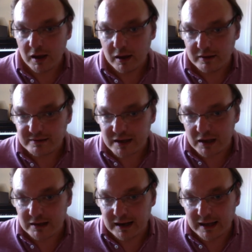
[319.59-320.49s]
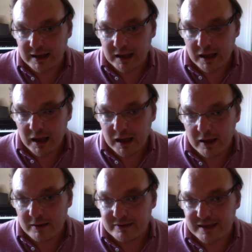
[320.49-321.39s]
Certainly,
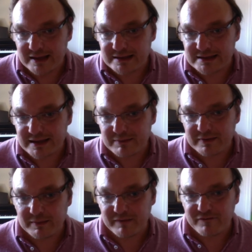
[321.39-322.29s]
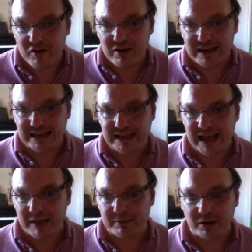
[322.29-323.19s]
there seems to be very little
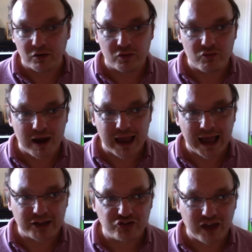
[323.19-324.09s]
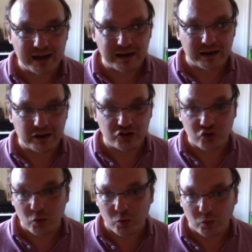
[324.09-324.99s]
happening on the right-hand channel at
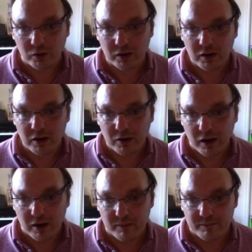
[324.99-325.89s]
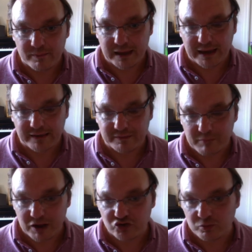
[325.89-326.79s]
all. It's
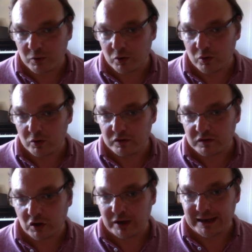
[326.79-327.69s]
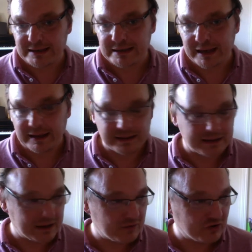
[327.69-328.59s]
much more solid in
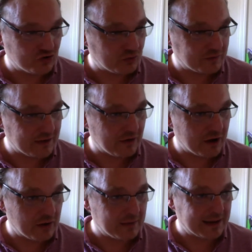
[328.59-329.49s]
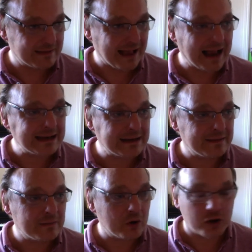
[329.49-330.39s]
the original stereo mix and in the
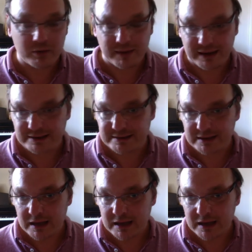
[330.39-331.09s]
mono mix.